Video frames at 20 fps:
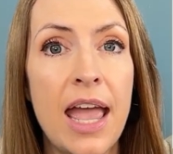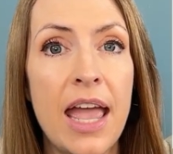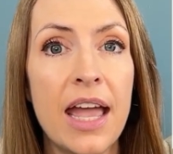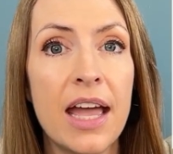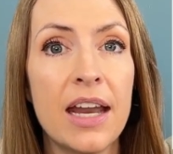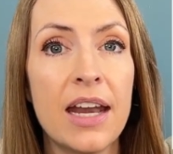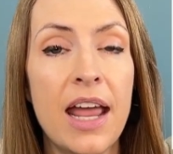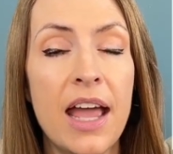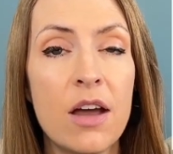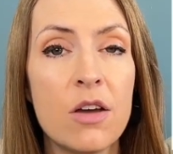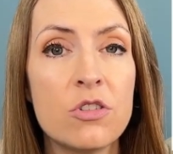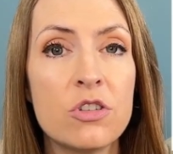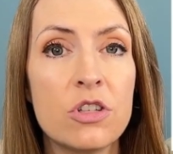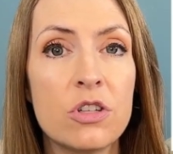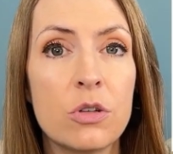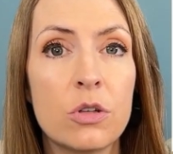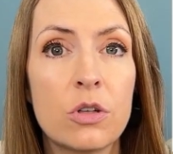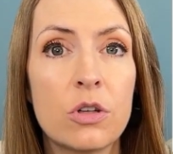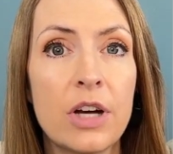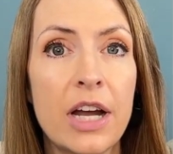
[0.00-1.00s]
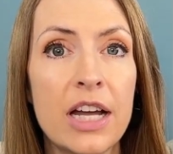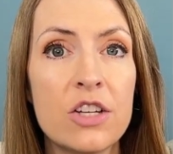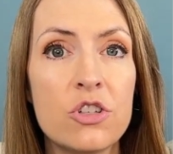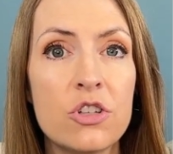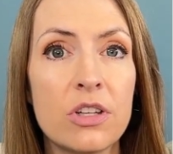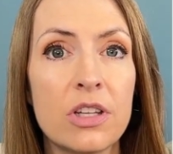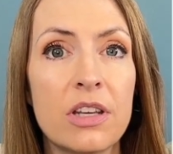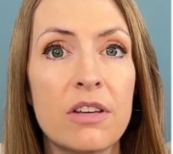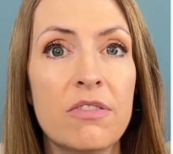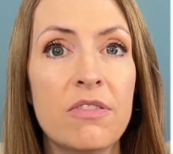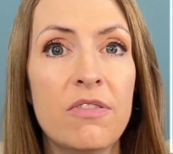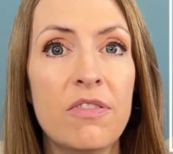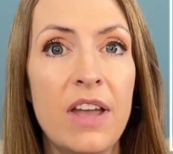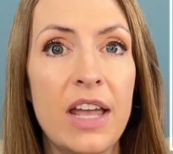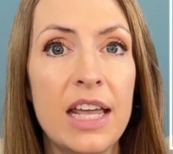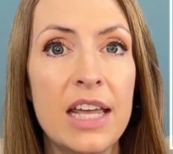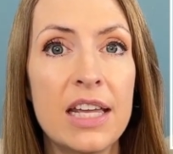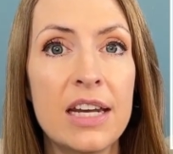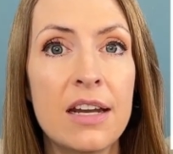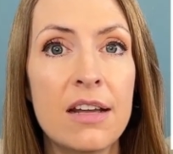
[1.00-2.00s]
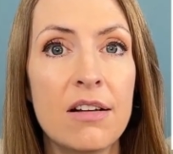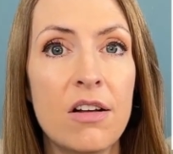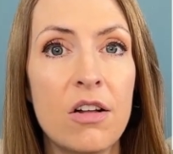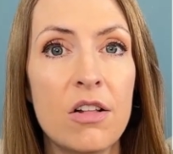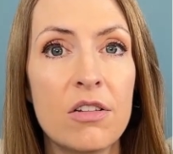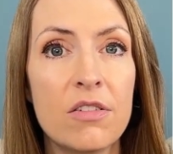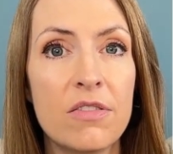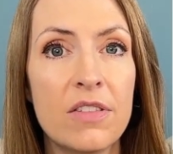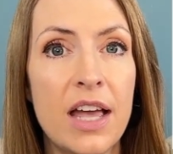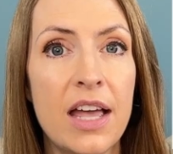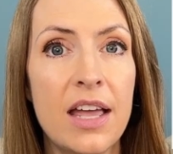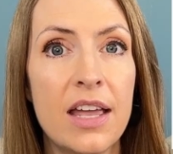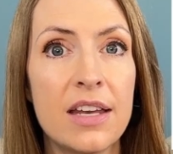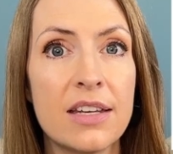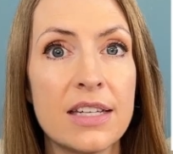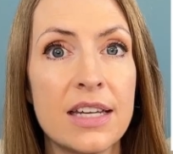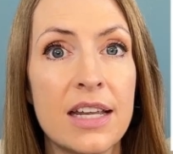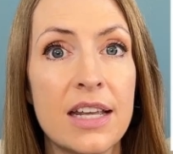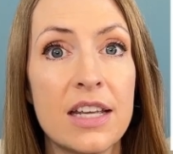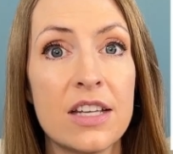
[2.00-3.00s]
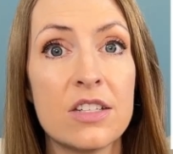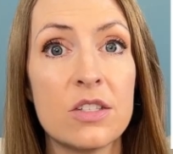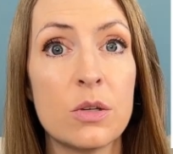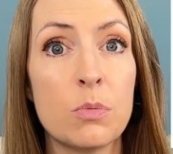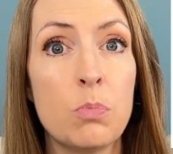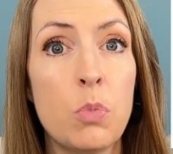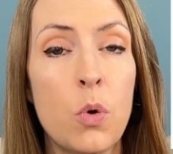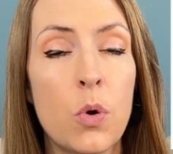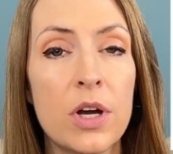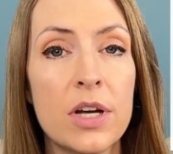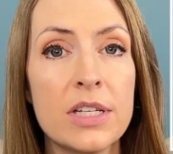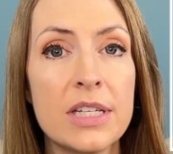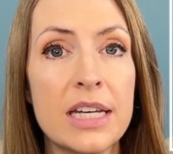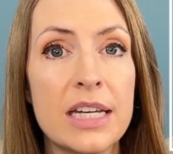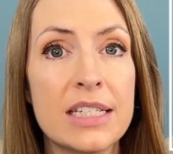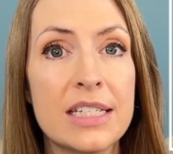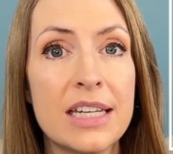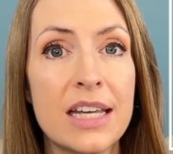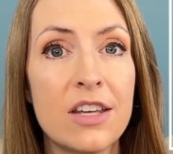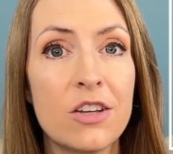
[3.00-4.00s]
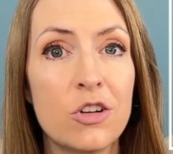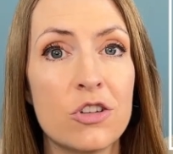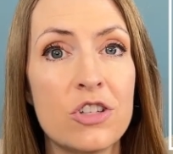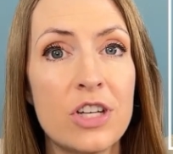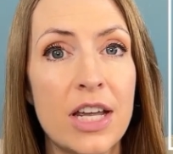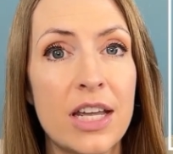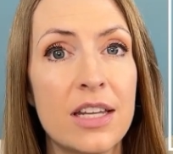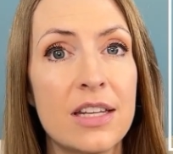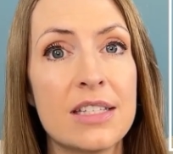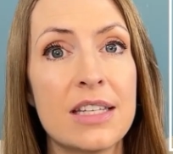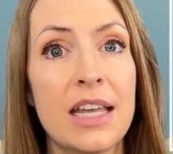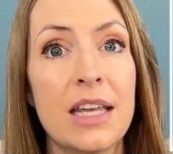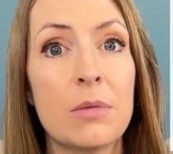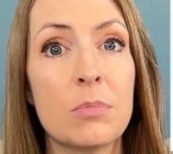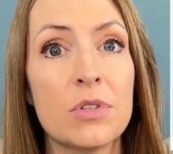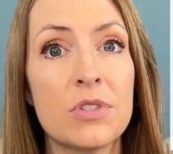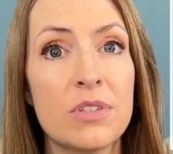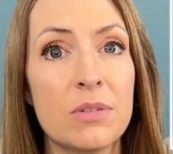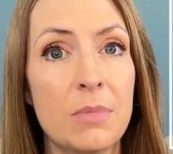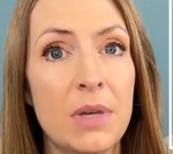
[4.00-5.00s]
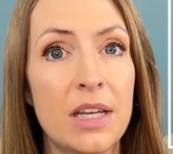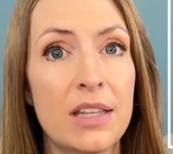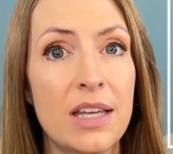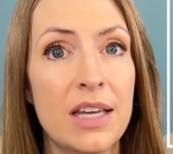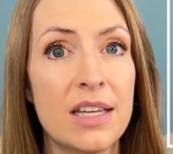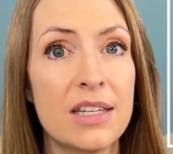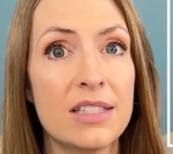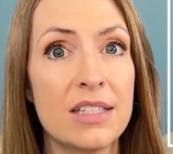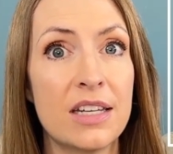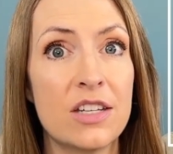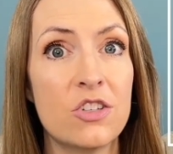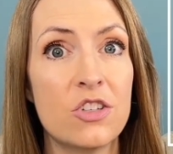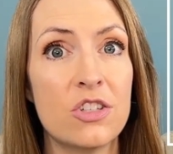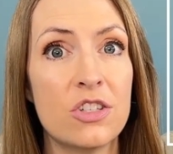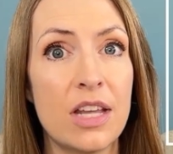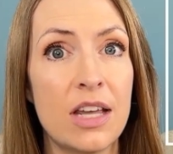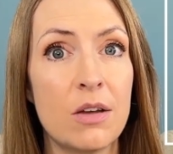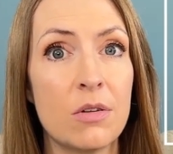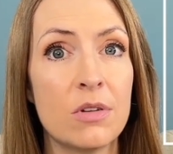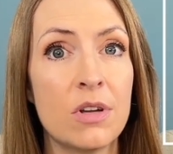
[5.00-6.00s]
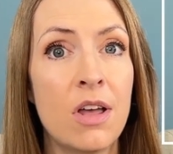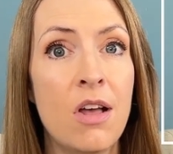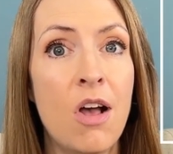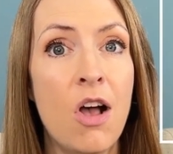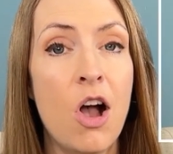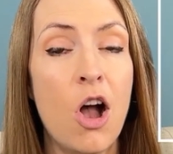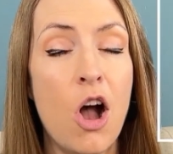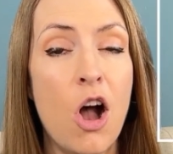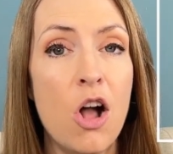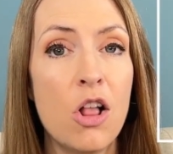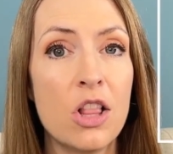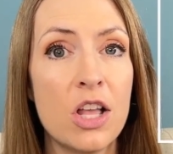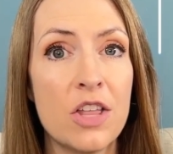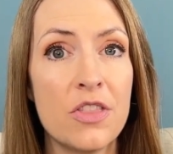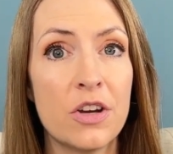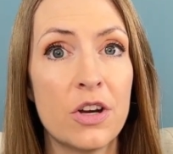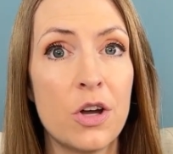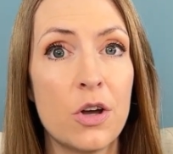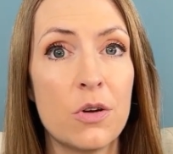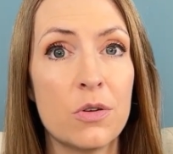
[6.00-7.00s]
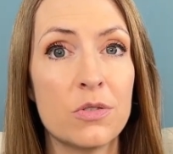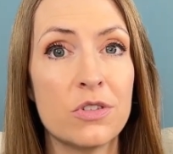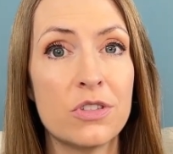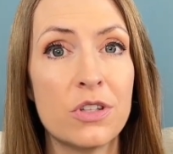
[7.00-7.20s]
and how to gradually fade all of that support until your child is able to make the SH sound all on their own.